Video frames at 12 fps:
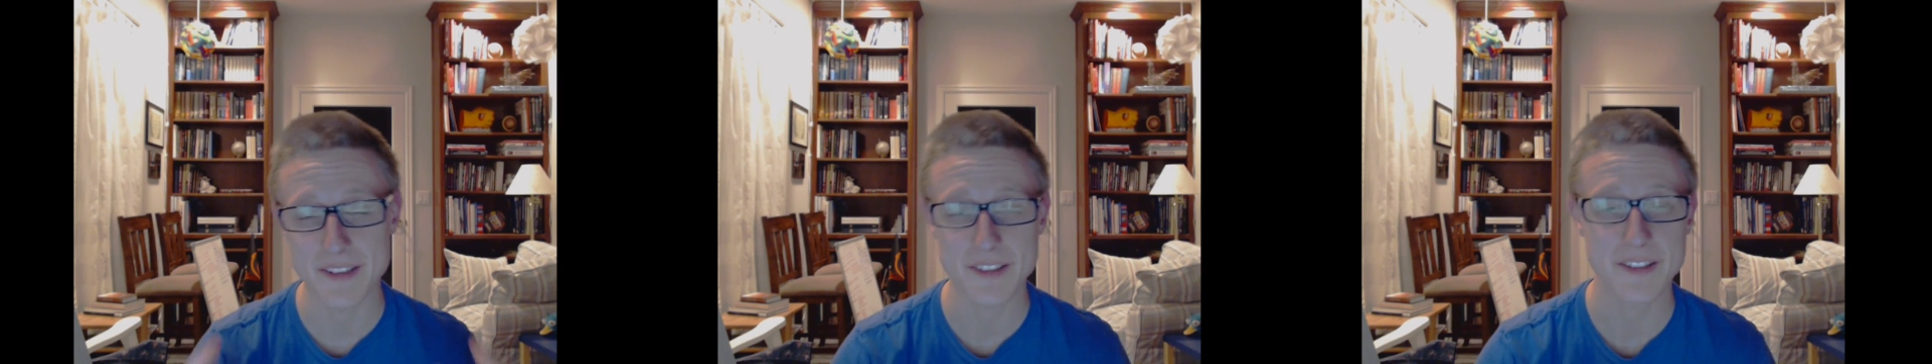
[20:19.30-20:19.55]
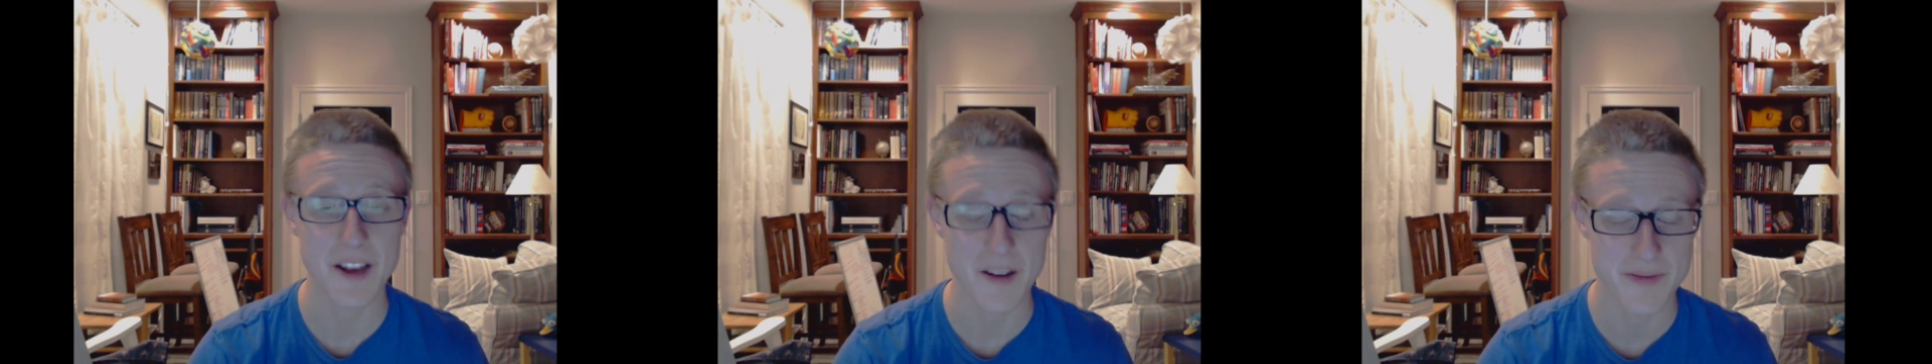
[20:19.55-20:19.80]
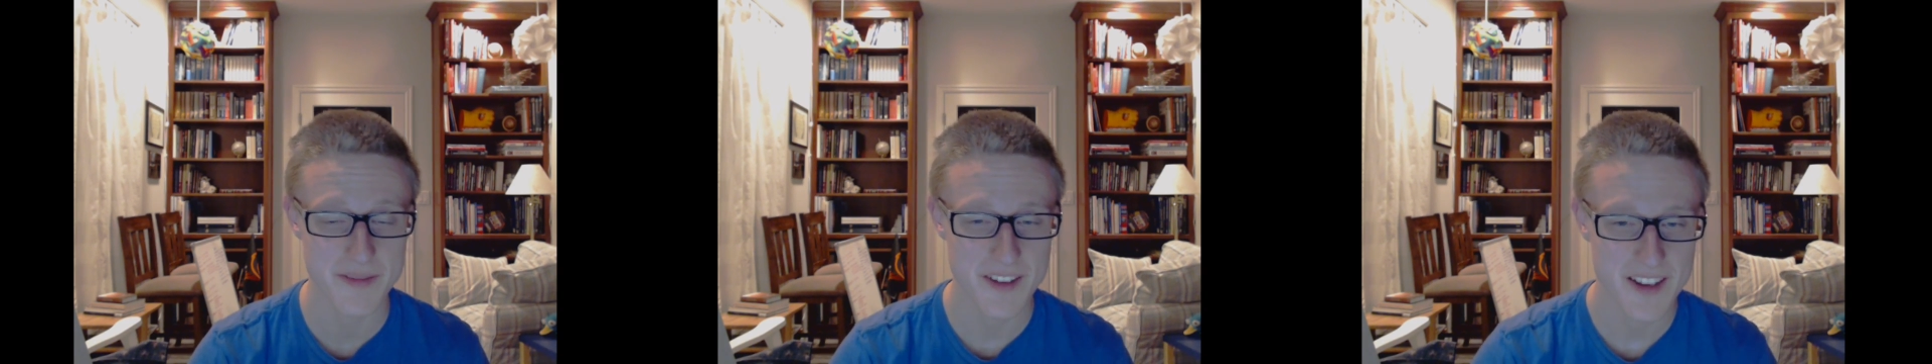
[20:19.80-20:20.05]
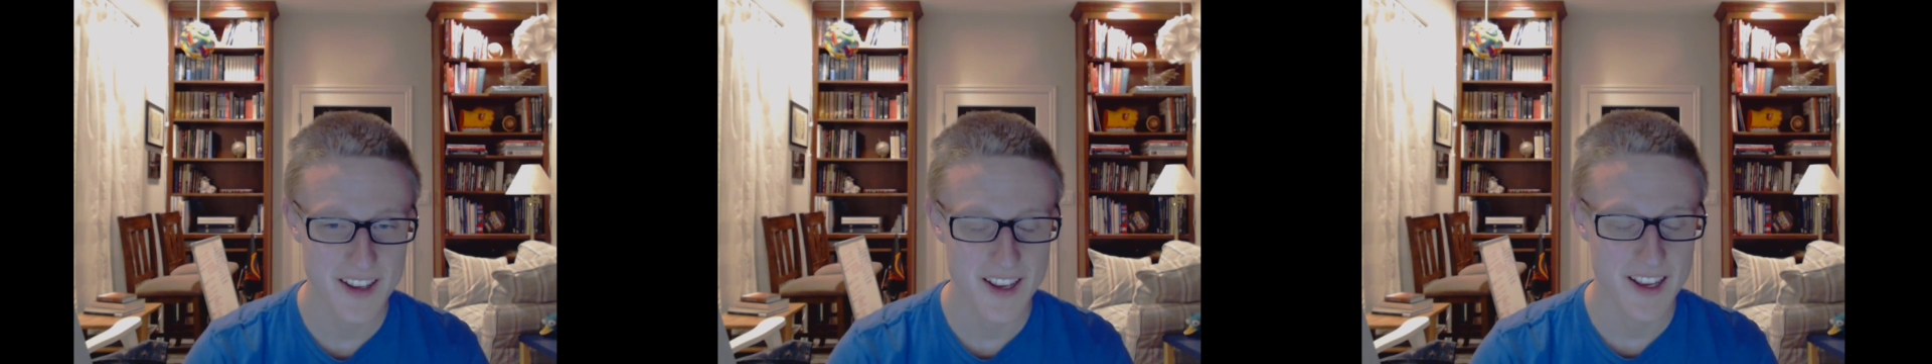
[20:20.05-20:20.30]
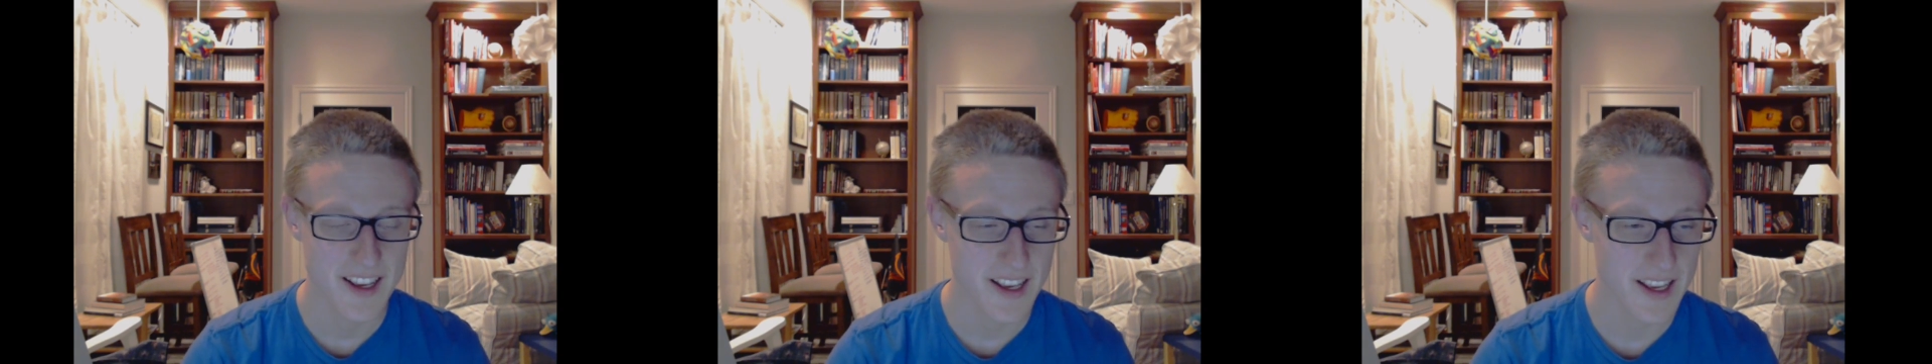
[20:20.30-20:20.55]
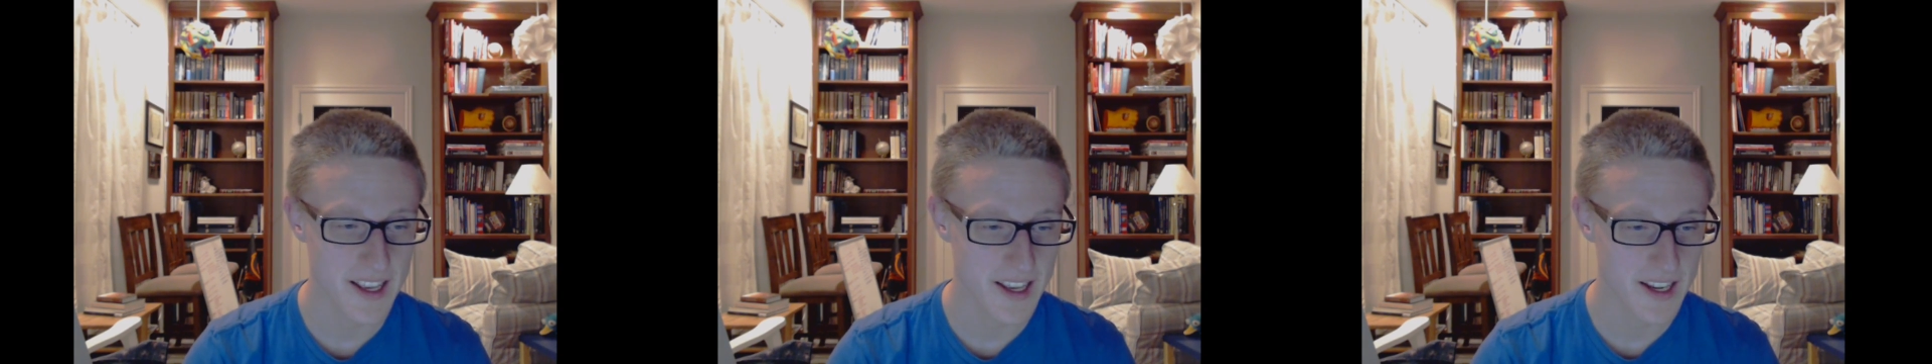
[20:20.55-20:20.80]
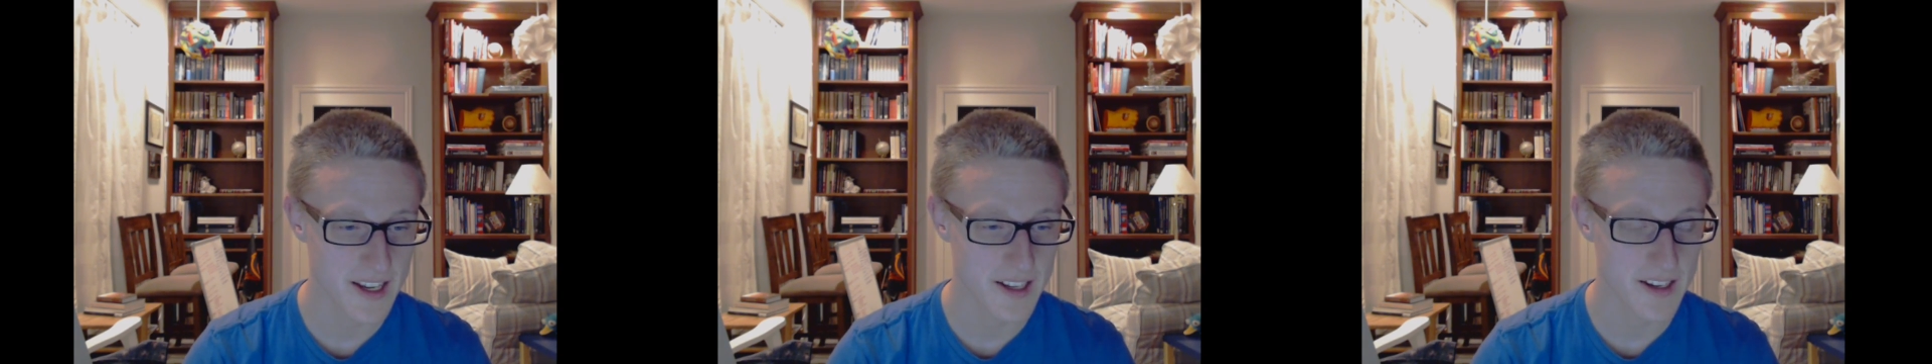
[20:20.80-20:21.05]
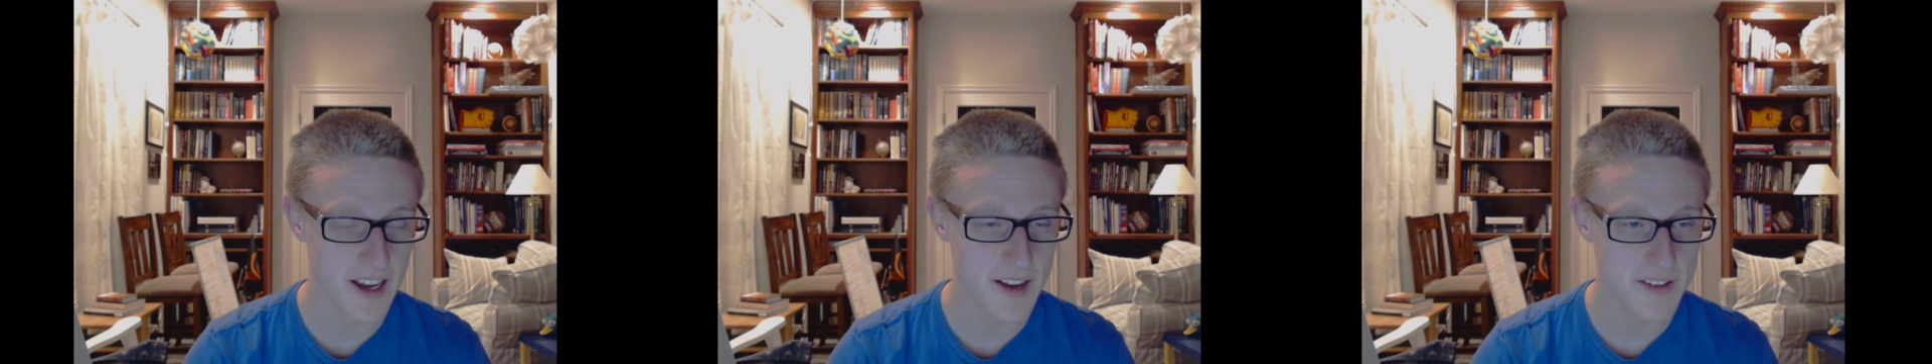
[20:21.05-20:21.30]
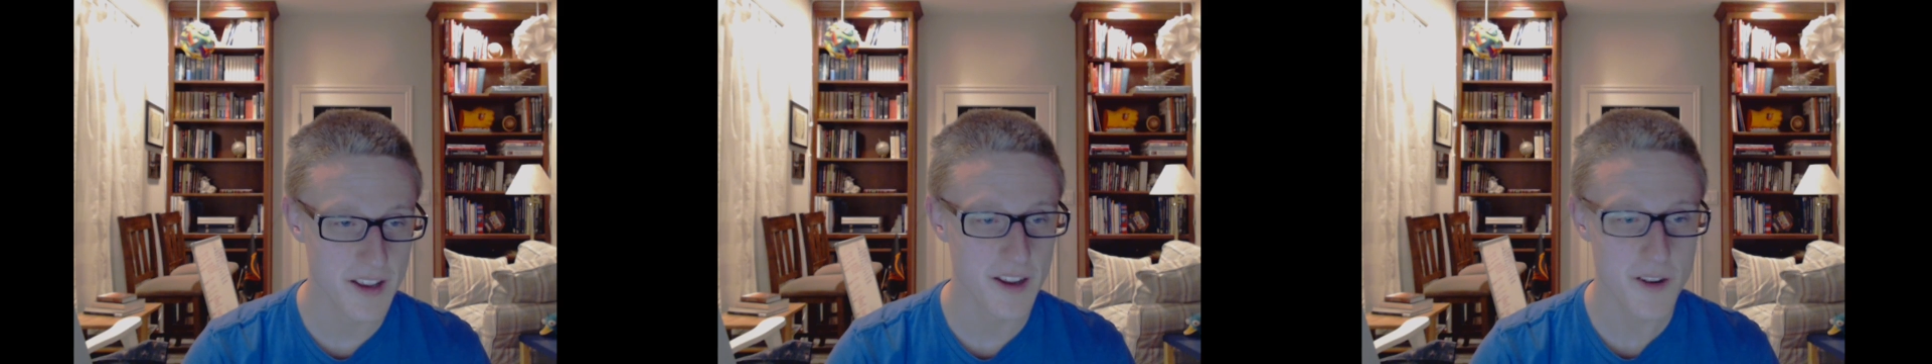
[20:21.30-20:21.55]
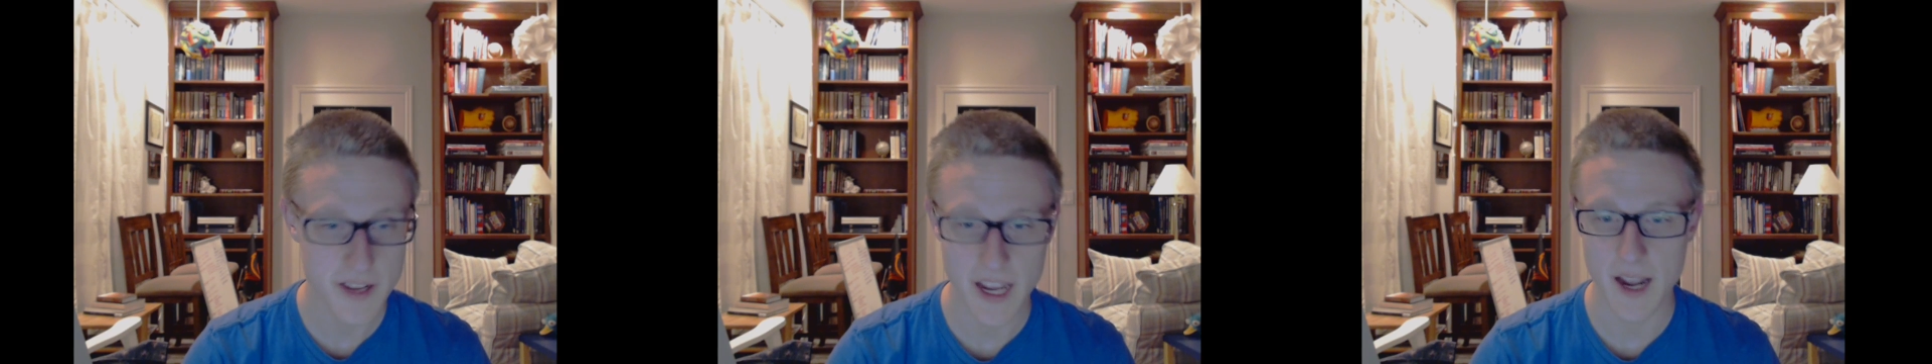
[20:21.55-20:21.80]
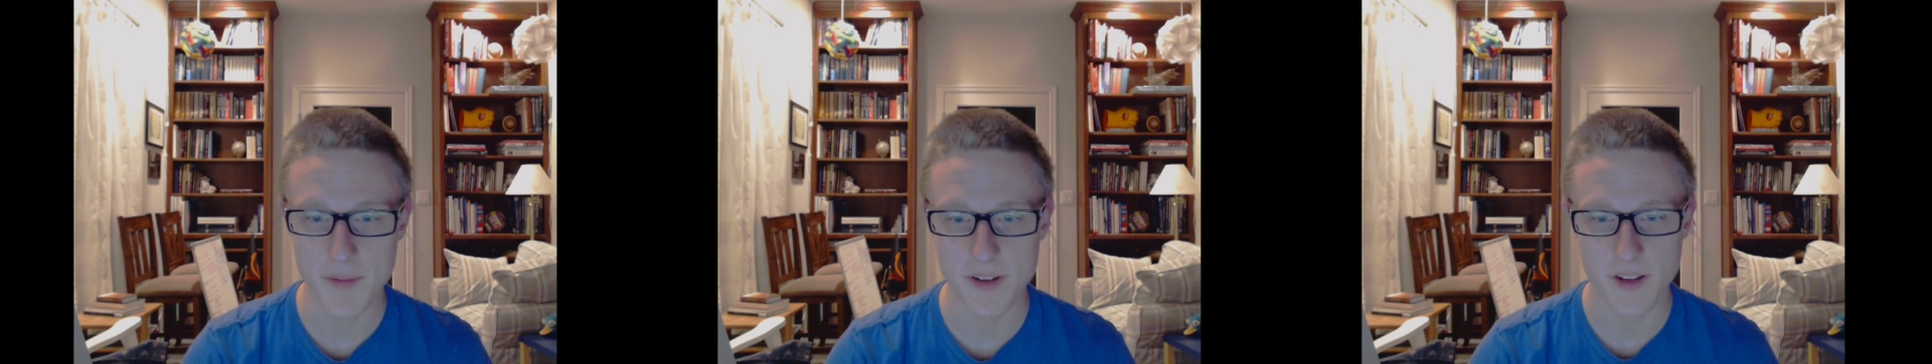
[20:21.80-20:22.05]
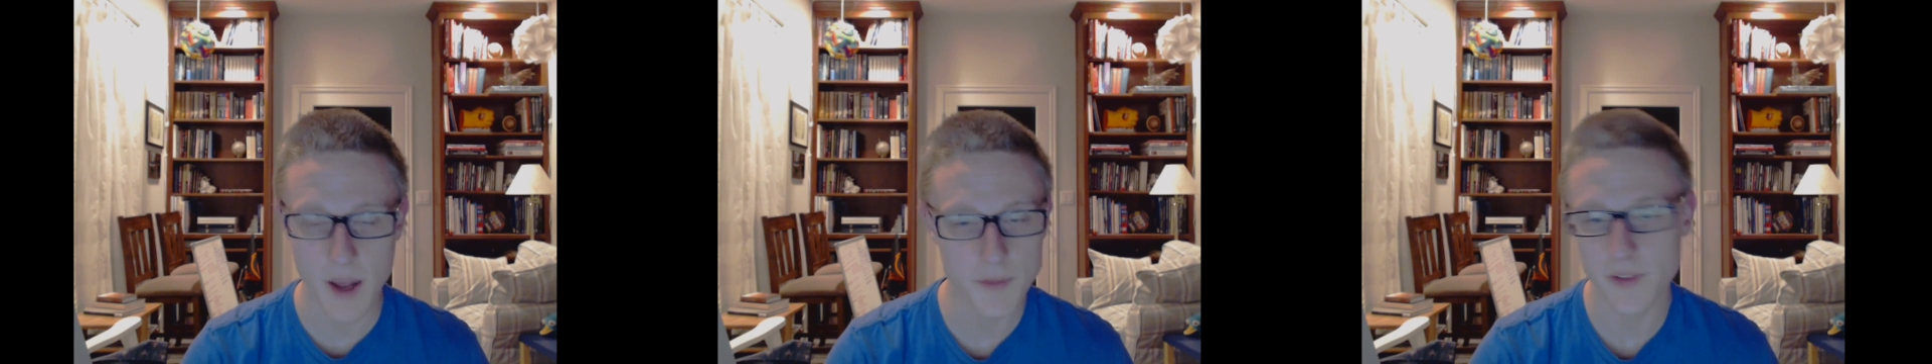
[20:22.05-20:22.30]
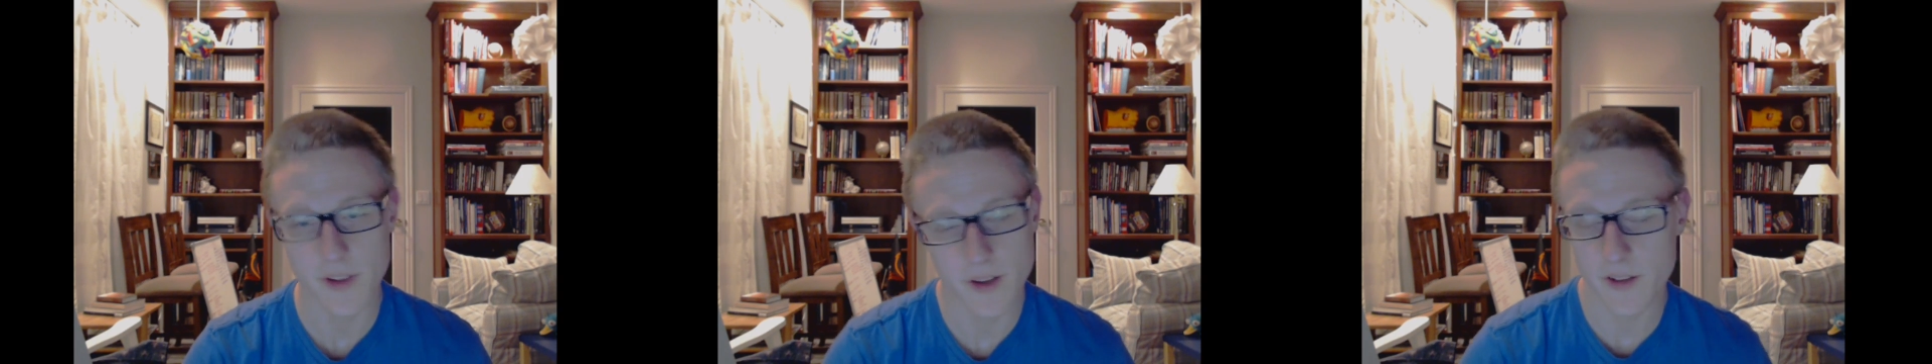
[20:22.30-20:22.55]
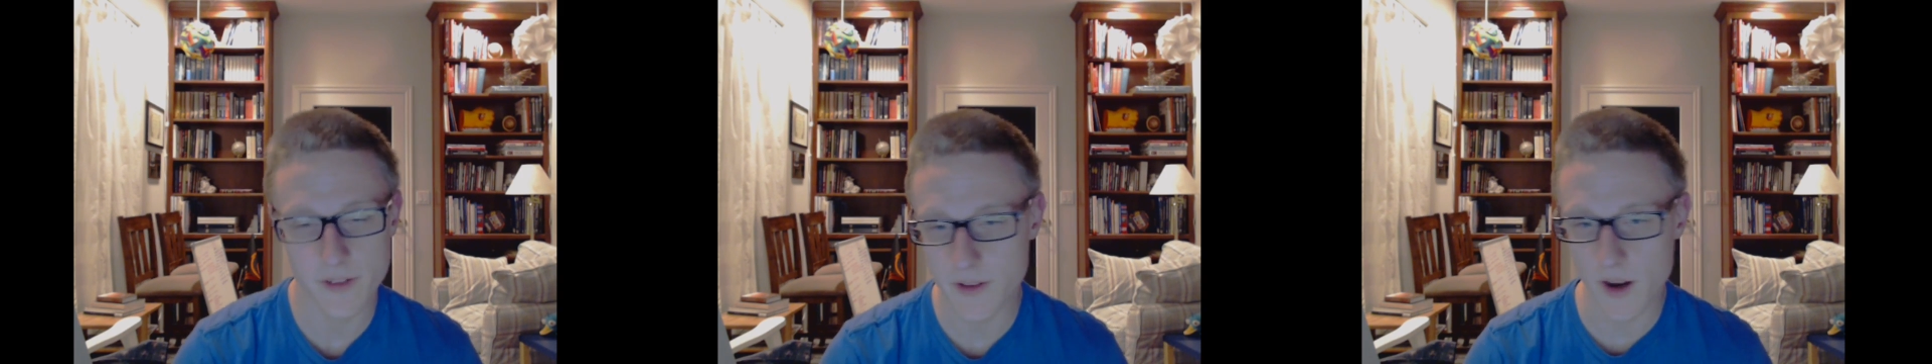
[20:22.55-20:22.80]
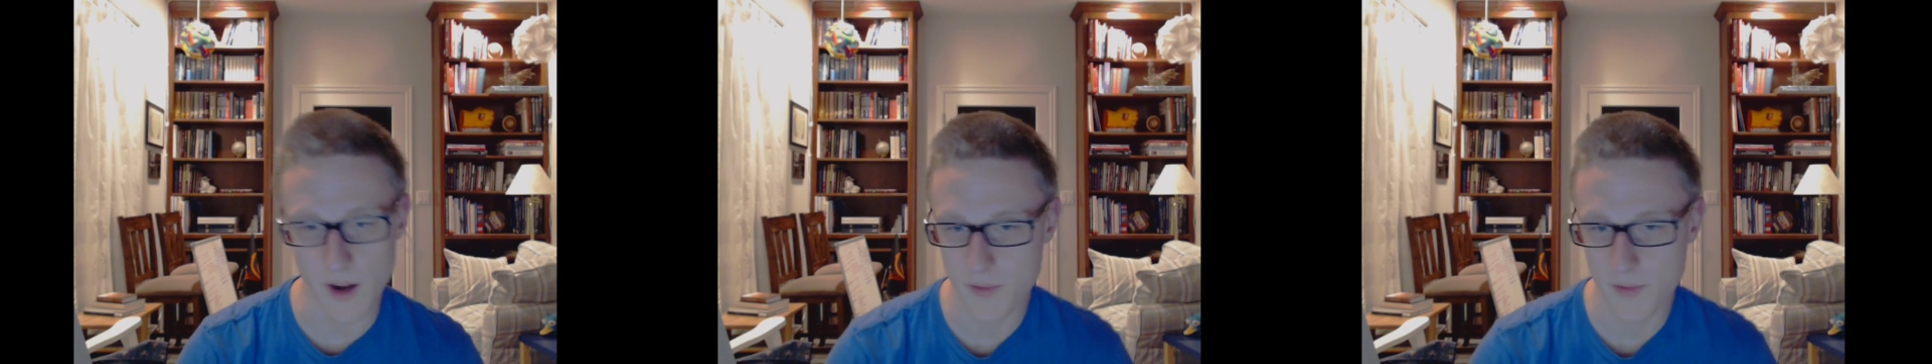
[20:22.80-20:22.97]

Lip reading: stuff. And I was like, okay, I'm just gonna get started.